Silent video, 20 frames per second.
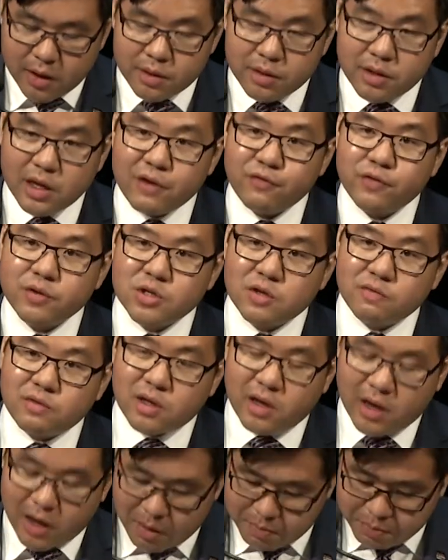The efforts of the
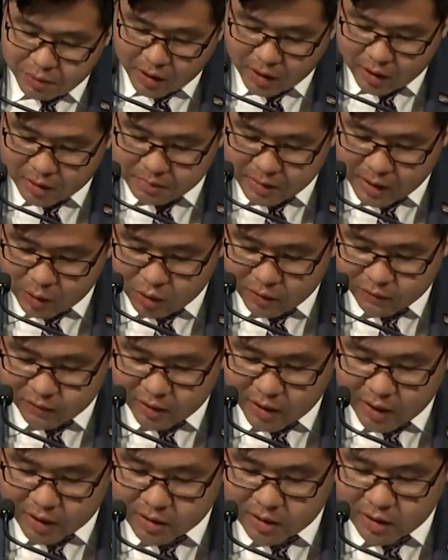campaign, however,
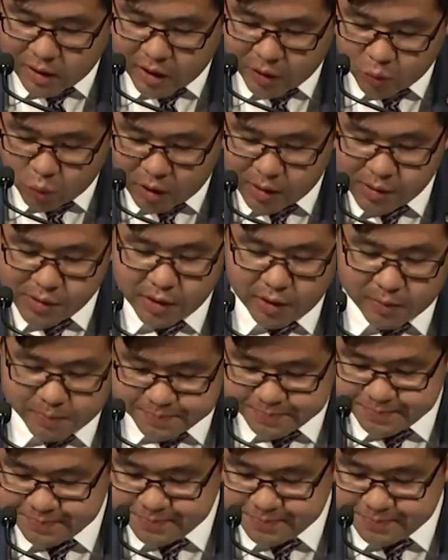underline one thing.